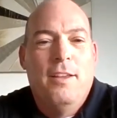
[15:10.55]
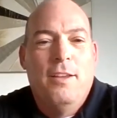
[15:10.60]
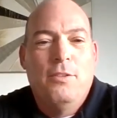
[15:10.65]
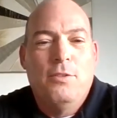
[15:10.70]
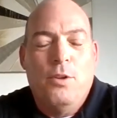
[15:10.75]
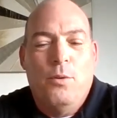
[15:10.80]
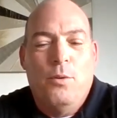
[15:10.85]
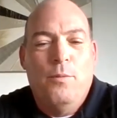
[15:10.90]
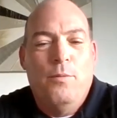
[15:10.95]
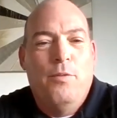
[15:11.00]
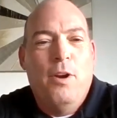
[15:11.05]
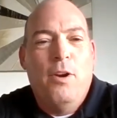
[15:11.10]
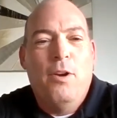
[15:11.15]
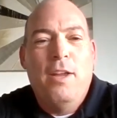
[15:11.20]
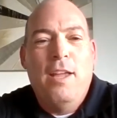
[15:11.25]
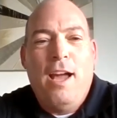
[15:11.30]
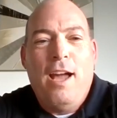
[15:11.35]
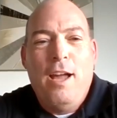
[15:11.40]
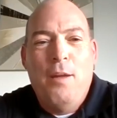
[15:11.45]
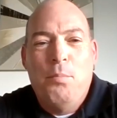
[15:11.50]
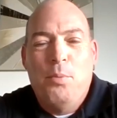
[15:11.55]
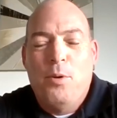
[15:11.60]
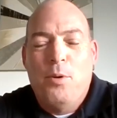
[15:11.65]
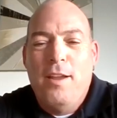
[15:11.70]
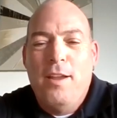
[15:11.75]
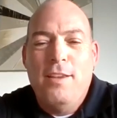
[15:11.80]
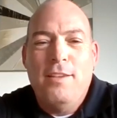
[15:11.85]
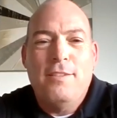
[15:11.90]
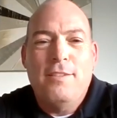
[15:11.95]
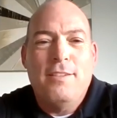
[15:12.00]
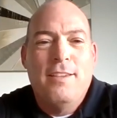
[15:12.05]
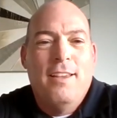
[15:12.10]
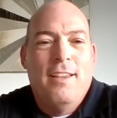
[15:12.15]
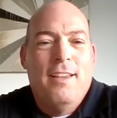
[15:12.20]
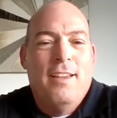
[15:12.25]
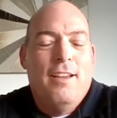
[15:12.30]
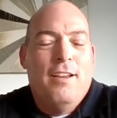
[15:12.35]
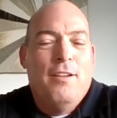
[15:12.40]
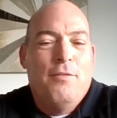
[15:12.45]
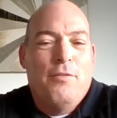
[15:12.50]
So very high praise
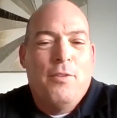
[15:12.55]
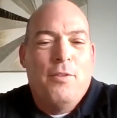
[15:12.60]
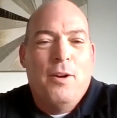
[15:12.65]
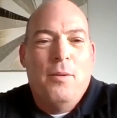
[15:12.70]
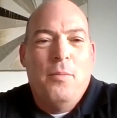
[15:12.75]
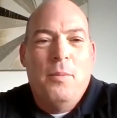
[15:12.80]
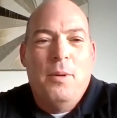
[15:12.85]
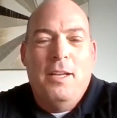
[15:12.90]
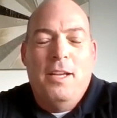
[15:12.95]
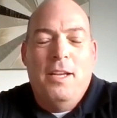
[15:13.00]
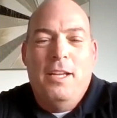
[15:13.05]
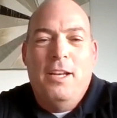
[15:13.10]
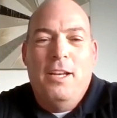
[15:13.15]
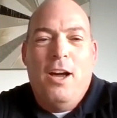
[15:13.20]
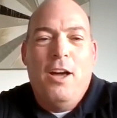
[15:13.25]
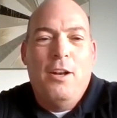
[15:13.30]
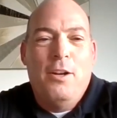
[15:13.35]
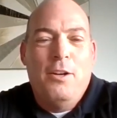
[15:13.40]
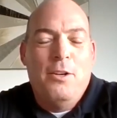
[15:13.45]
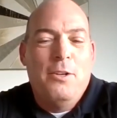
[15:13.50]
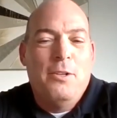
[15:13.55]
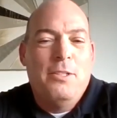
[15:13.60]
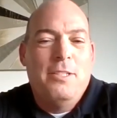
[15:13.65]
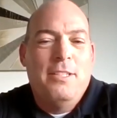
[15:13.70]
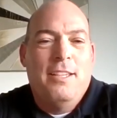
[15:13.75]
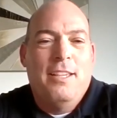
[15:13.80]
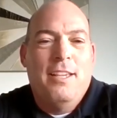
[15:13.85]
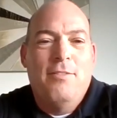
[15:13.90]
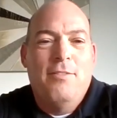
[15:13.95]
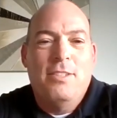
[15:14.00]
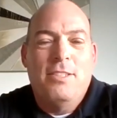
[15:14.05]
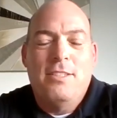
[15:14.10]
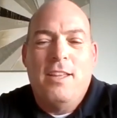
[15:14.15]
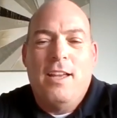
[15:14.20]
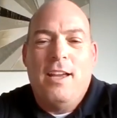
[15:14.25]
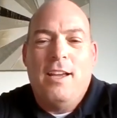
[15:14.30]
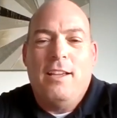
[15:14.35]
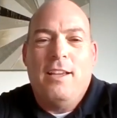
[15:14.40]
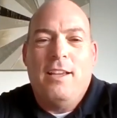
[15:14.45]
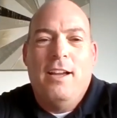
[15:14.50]
from an auditor to give us
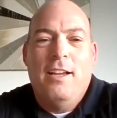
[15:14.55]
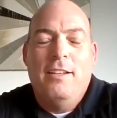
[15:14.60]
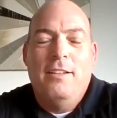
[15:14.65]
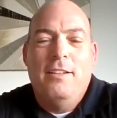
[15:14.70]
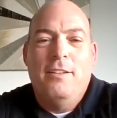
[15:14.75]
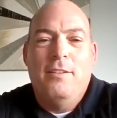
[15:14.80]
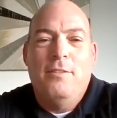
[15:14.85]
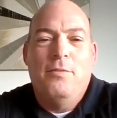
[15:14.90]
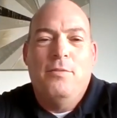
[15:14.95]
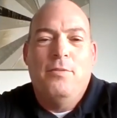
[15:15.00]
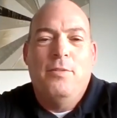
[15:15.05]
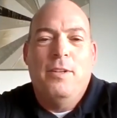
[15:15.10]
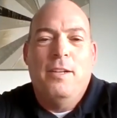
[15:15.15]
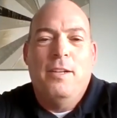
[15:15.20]
that kind of